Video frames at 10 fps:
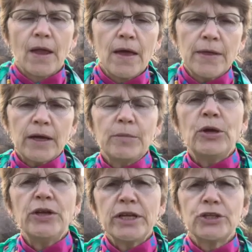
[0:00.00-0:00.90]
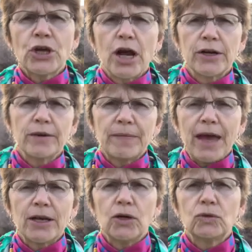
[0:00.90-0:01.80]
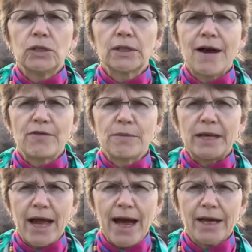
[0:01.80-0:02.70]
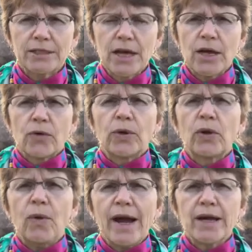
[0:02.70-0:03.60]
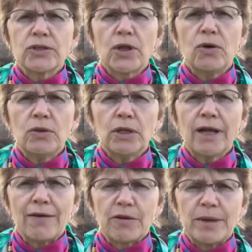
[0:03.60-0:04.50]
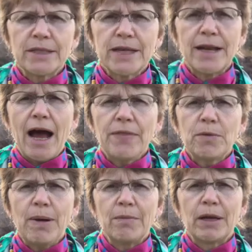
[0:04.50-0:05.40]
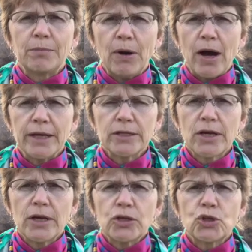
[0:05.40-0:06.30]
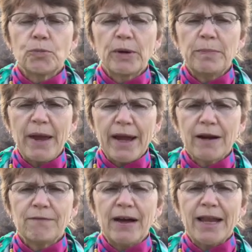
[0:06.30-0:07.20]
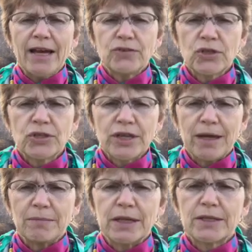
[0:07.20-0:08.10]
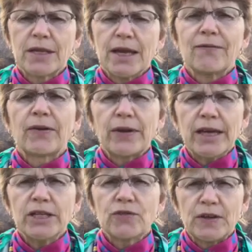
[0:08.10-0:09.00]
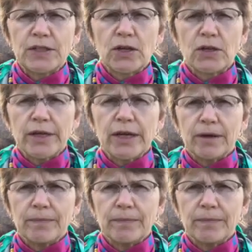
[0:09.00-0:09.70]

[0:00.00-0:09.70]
The Community Charter and Local Government Act requires local governments and other public bodies to prepare financial statements for each fiscal year.